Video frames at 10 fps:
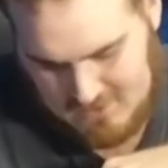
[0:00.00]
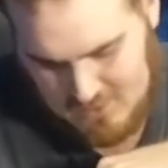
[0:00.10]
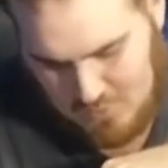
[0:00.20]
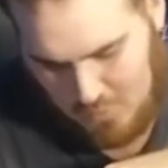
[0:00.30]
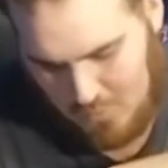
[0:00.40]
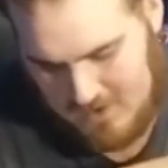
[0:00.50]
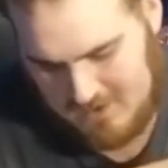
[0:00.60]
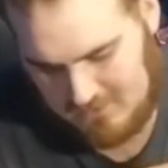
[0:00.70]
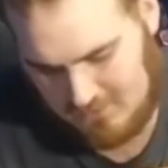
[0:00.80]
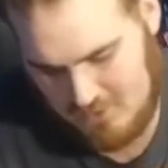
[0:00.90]

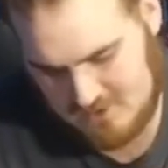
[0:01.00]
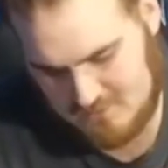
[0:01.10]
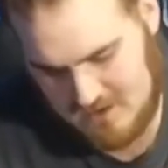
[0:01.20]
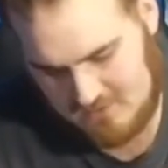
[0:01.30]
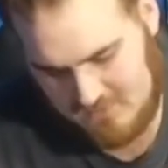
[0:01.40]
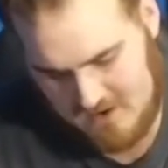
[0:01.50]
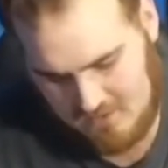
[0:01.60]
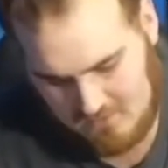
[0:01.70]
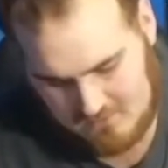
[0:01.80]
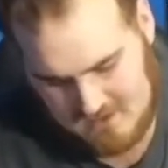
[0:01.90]
quite a large amount of
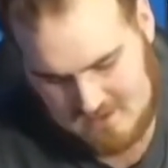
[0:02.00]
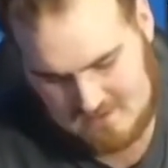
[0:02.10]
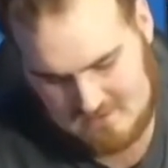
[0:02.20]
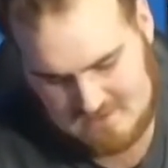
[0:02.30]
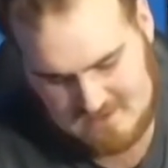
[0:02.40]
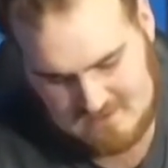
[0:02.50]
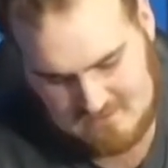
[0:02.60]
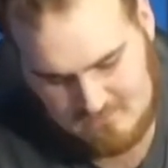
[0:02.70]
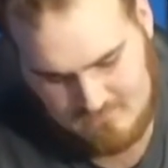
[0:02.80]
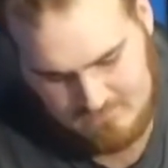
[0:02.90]
air into the system.